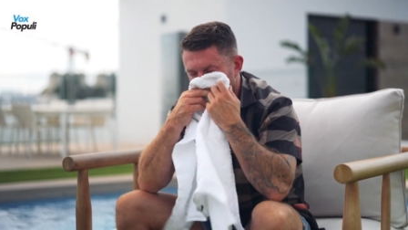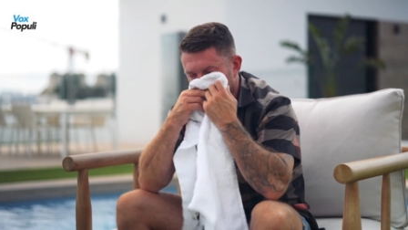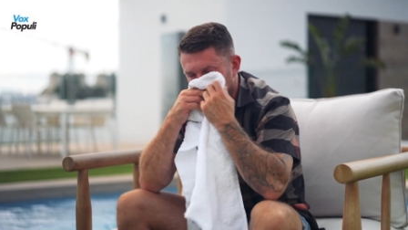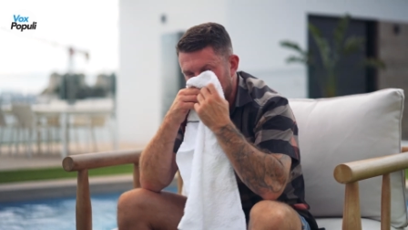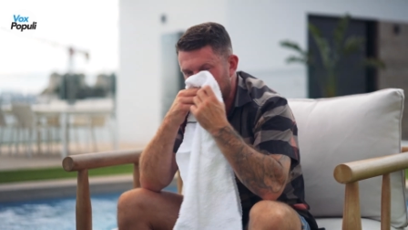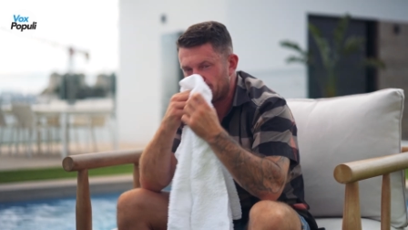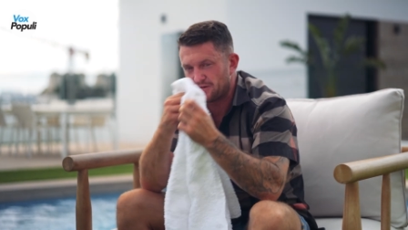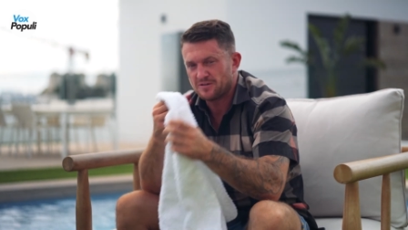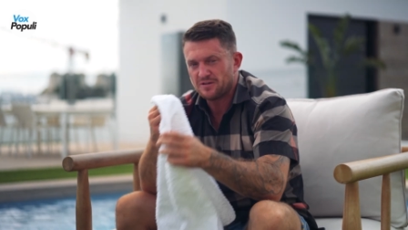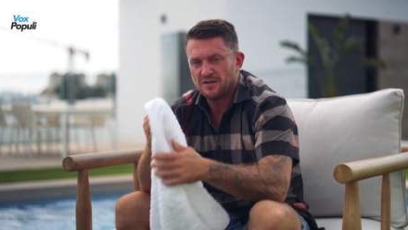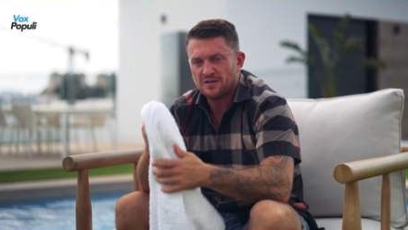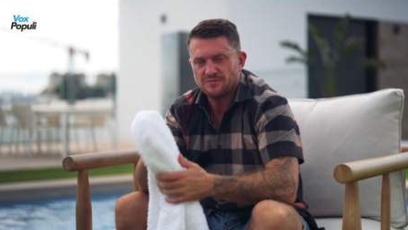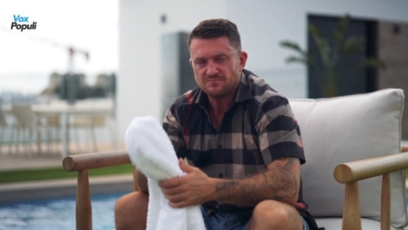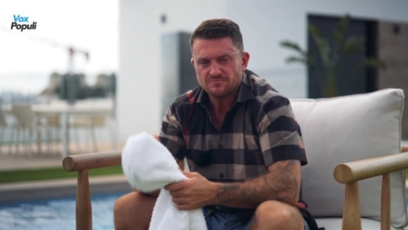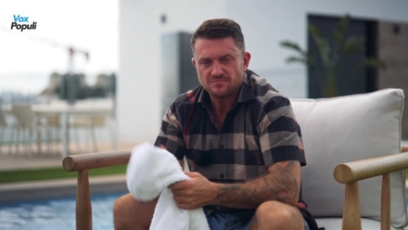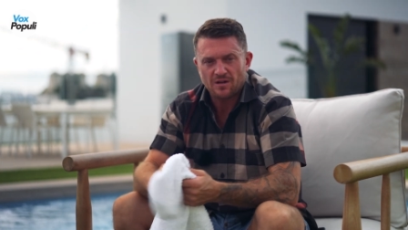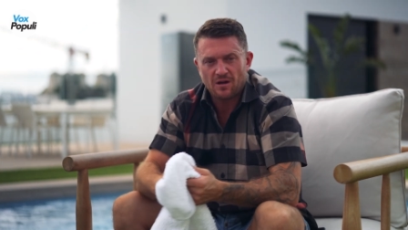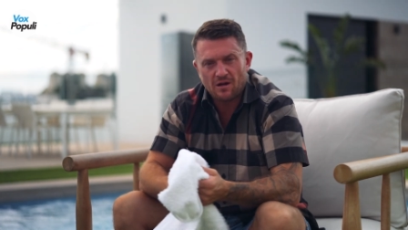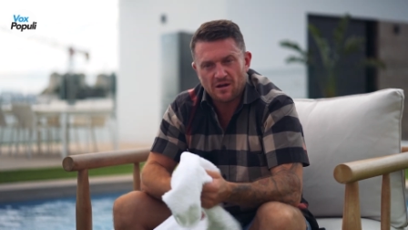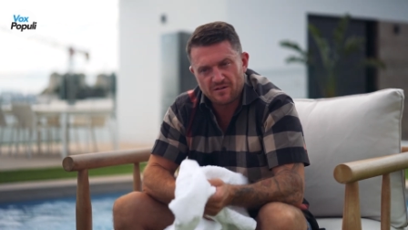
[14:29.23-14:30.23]
Sorry.
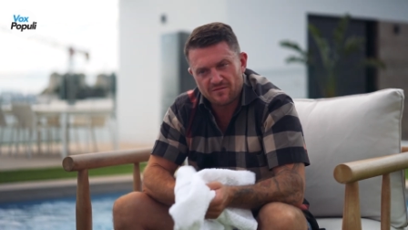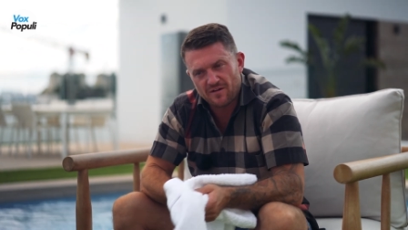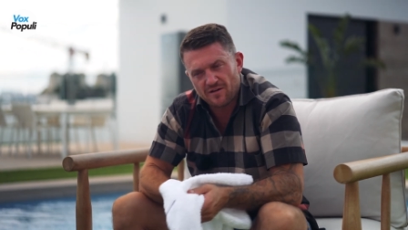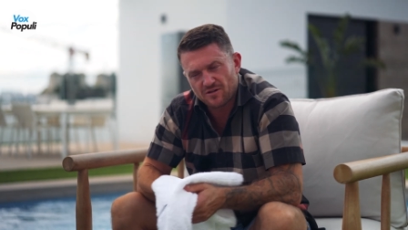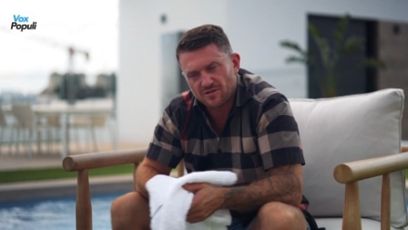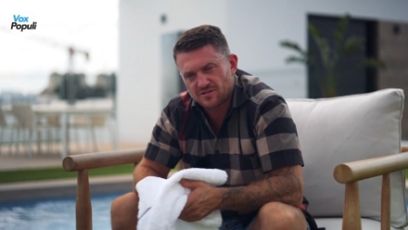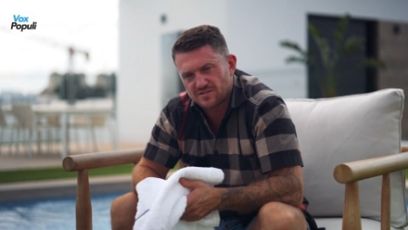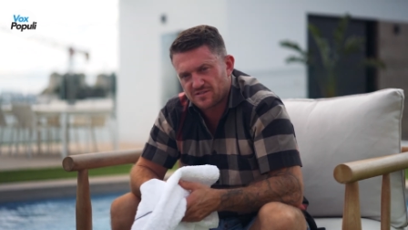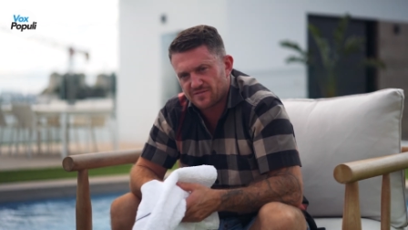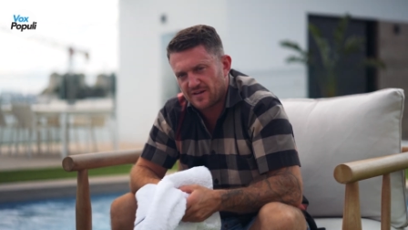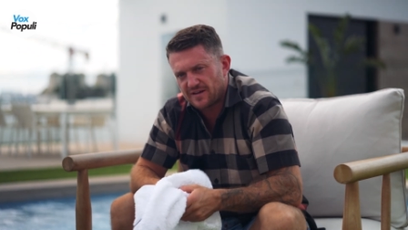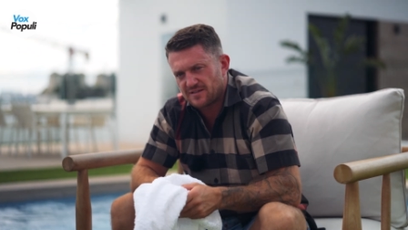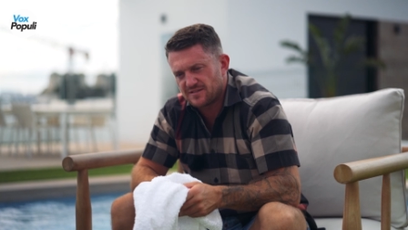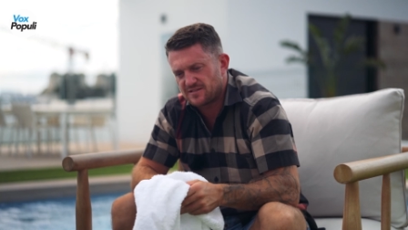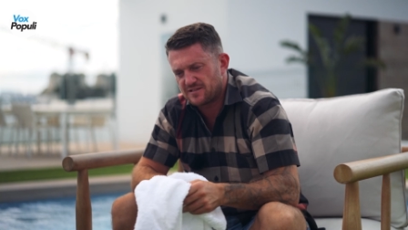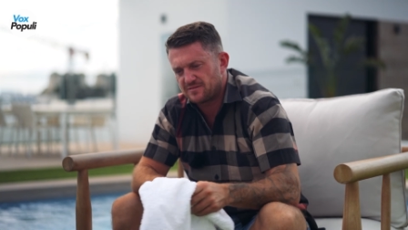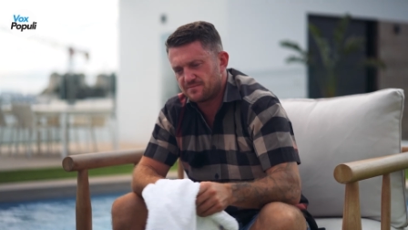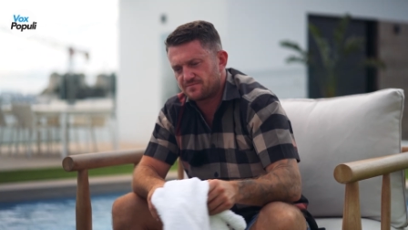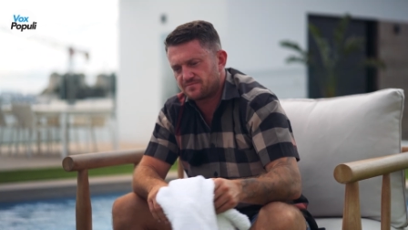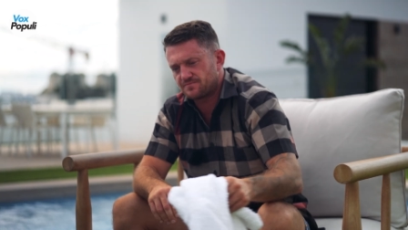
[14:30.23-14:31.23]
I had a very good
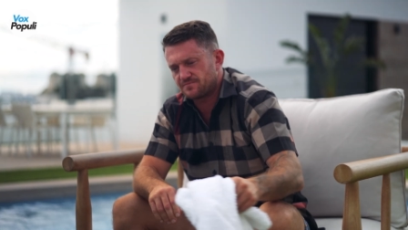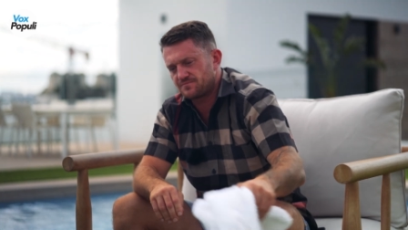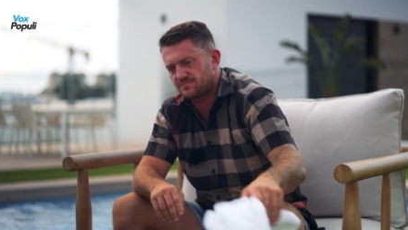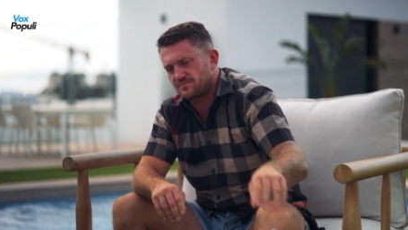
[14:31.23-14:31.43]
surveillance team.